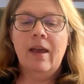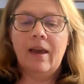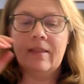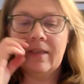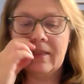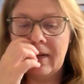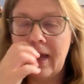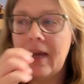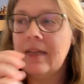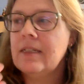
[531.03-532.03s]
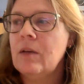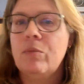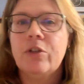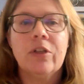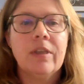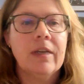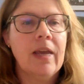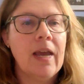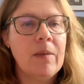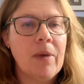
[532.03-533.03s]
And then the last temperature that
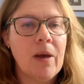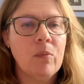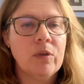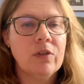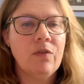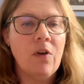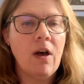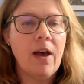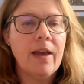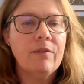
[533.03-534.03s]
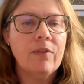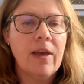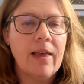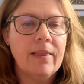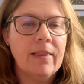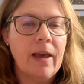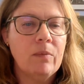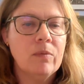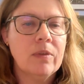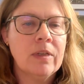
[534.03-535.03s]
came up was a 5, and that
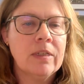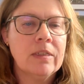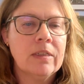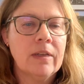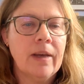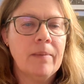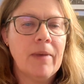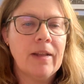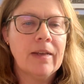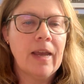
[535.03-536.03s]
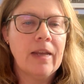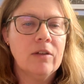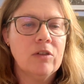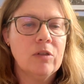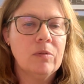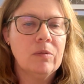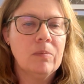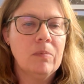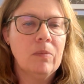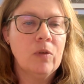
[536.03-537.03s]
is allocated to
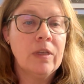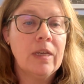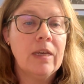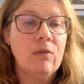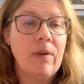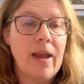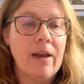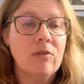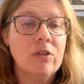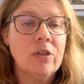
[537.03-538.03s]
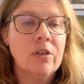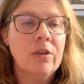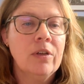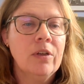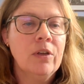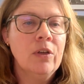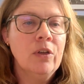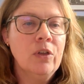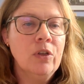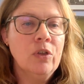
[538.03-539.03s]
year round
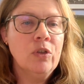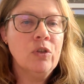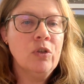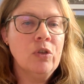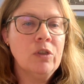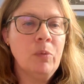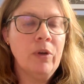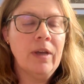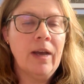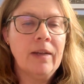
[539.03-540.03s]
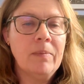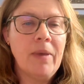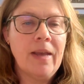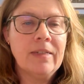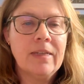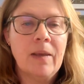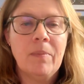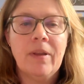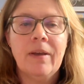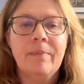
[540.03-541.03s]
to Spring Garden Band
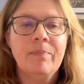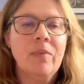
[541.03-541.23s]
Sampler.